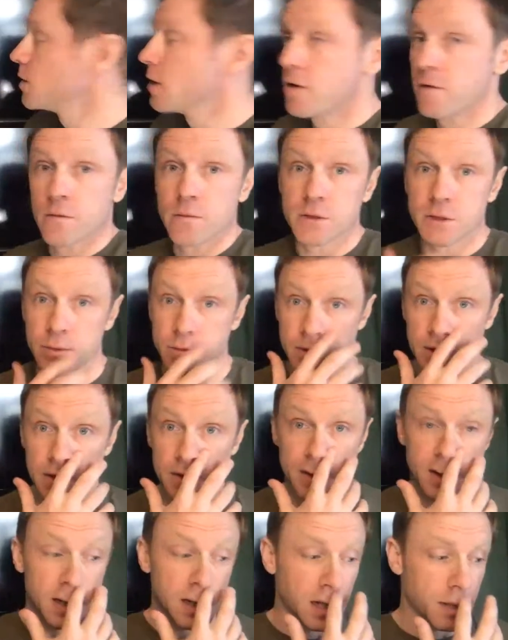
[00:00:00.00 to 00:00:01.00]
from some of
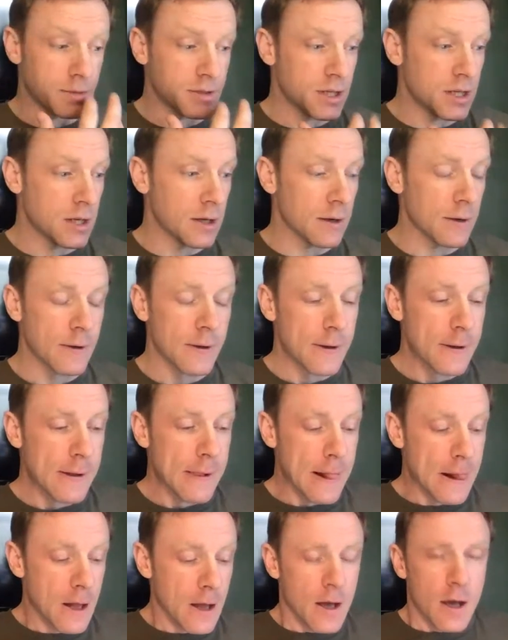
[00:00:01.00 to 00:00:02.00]
the clips here.
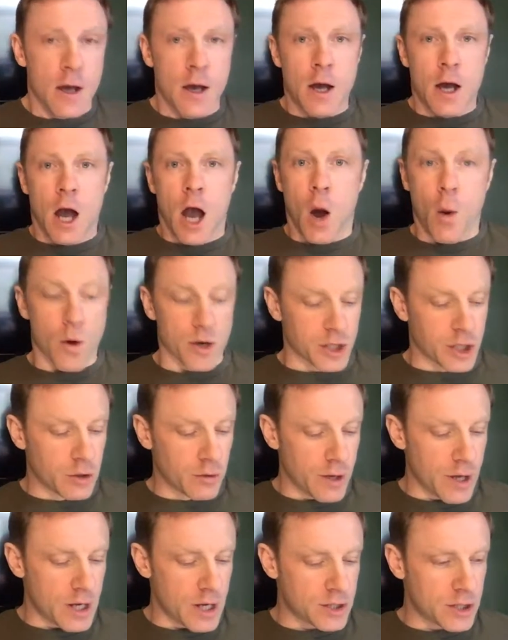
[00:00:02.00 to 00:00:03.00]
And what's
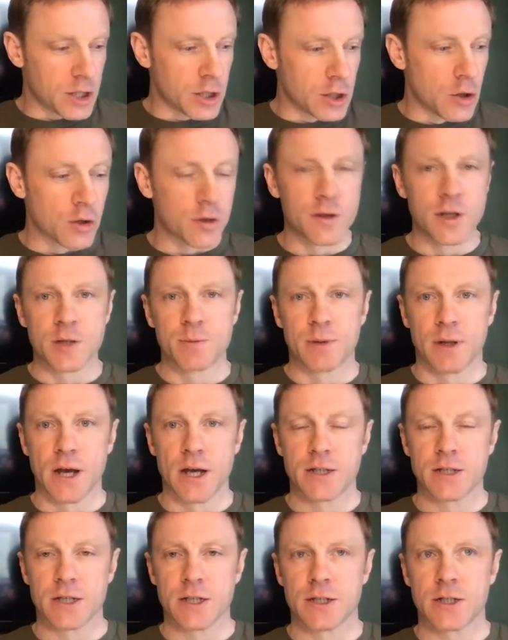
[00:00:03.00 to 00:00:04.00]
great is that you can go to these
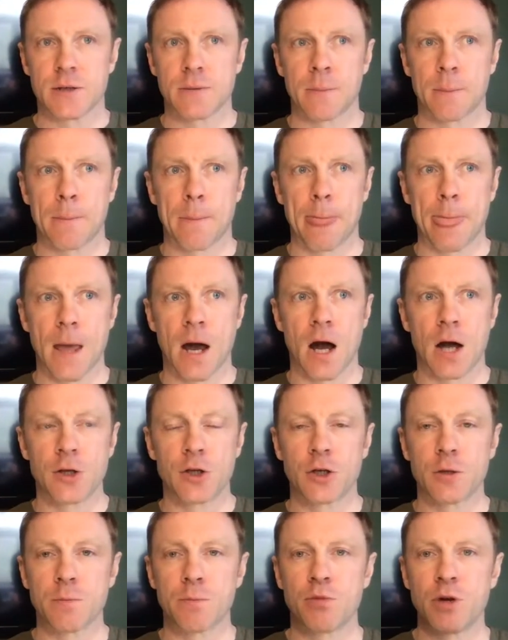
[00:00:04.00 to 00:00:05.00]
places and you
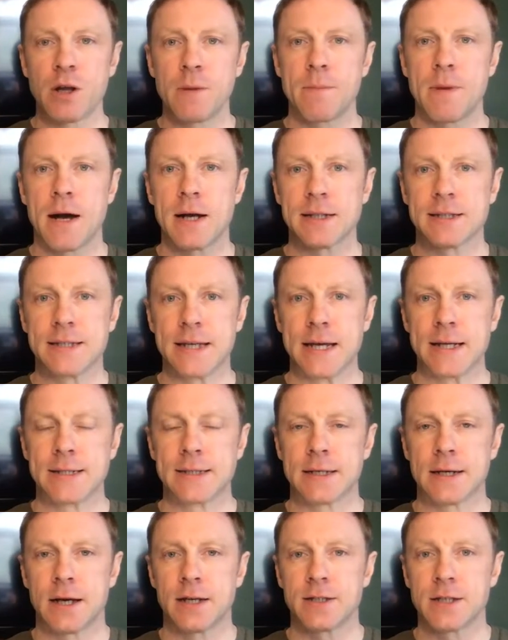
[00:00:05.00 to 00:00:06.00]
can bring back
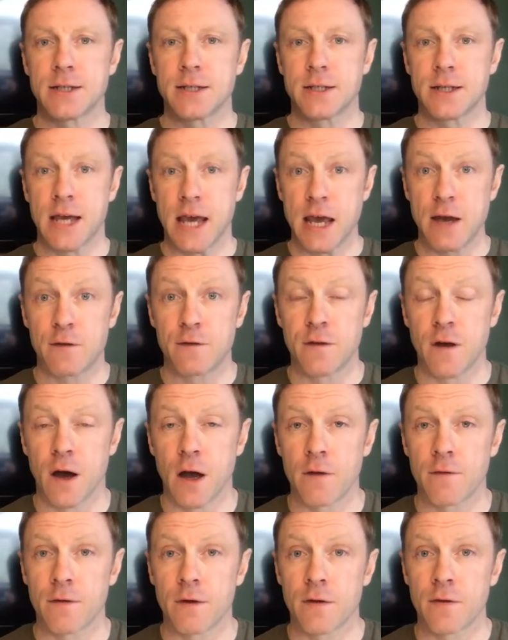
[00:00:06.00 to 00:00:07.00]
data as a cave
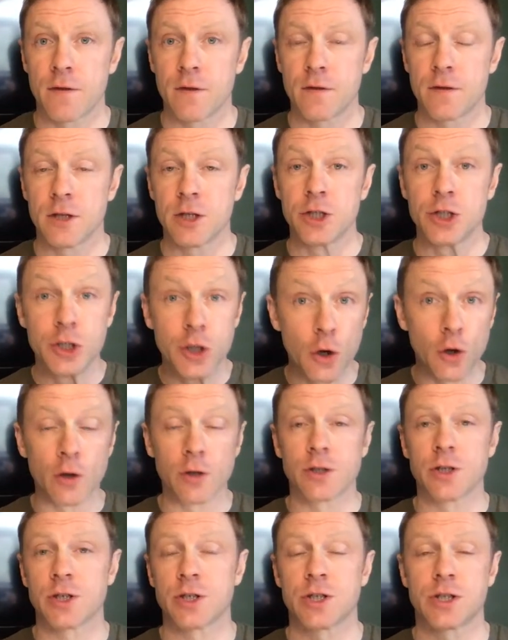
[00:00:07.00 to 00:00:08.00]
diver that the
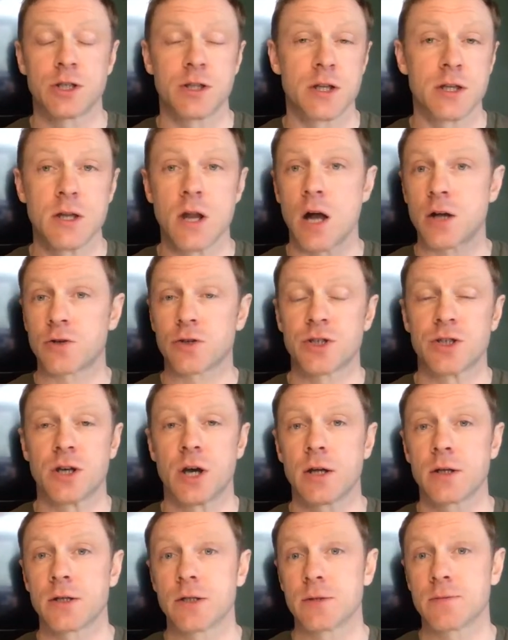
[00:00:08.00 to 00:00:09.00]
geologists and the natural
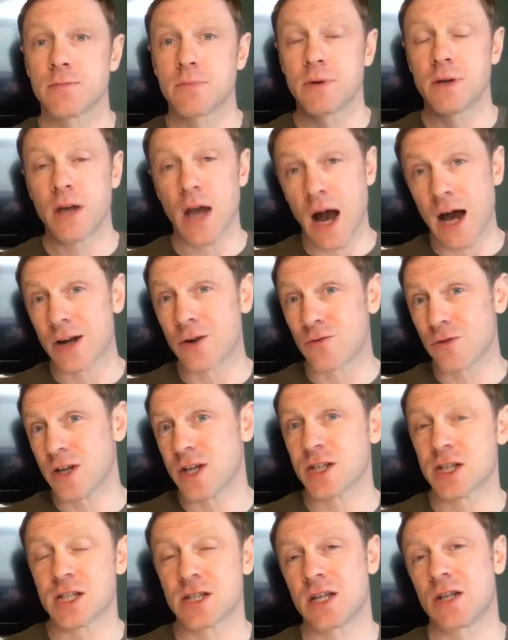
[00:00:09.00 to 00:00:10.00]
scientists can't reach
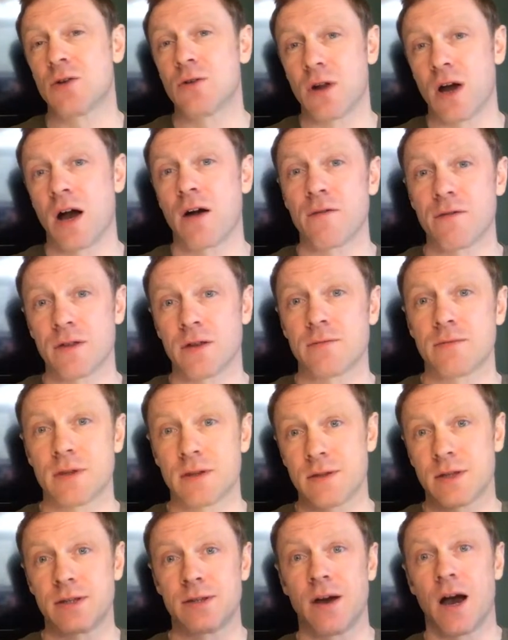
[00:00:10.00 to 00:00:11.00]
because they don't have
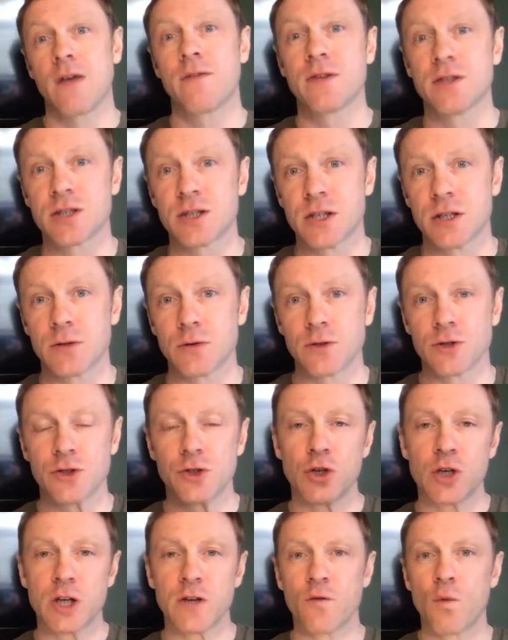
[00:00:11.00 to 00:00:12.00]
the diving skills. So
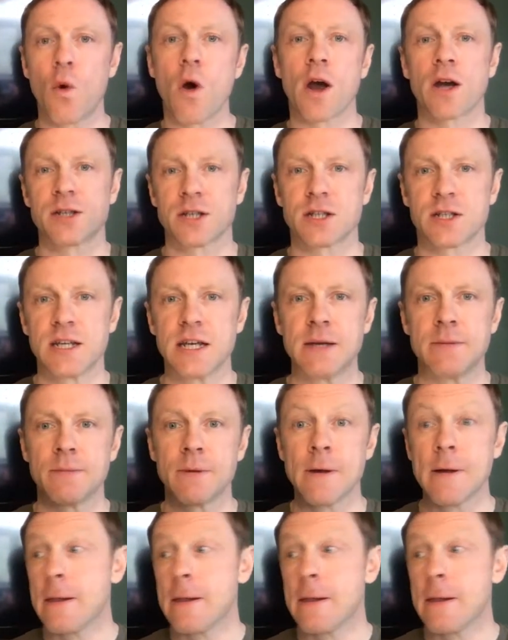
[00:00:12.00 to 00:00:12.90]
you can work as a team.